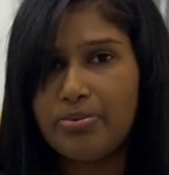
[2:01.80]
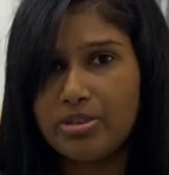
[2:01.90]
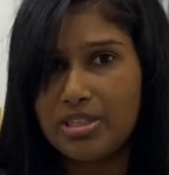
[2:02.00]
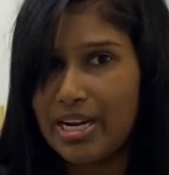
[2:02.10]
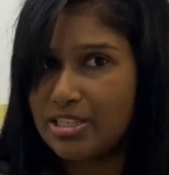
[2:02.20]

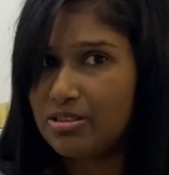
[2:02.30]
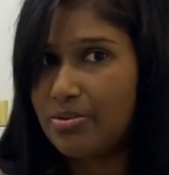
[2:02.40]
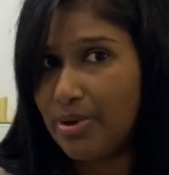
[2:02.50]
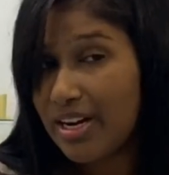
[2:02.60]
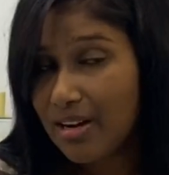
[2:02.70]
would actually
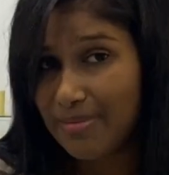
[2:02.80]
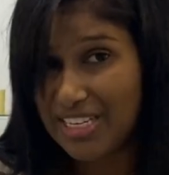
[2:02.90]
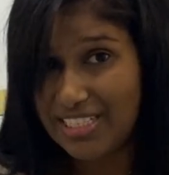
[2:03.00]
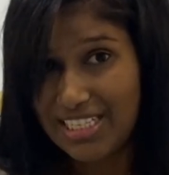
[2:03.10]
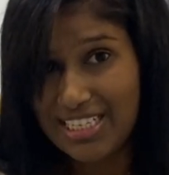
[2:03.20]

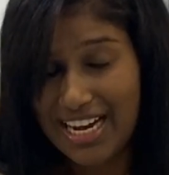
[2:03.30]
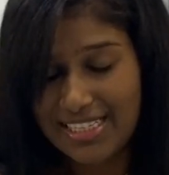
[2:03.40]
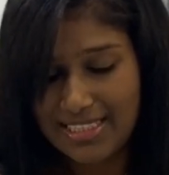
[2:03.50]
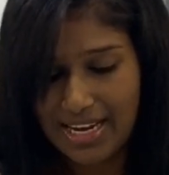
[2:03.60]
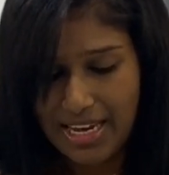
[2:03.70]
recommend it
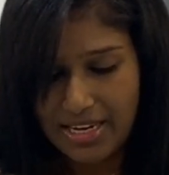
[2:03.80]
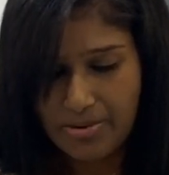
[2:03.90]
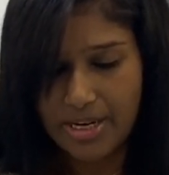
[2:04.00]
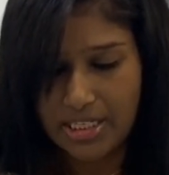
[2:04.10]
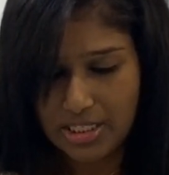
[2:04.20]
as a
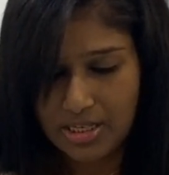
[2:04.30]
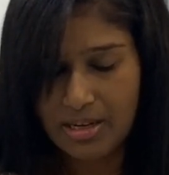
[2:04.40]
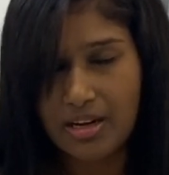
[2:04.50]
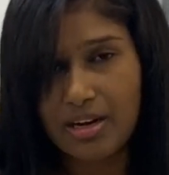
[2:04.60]
great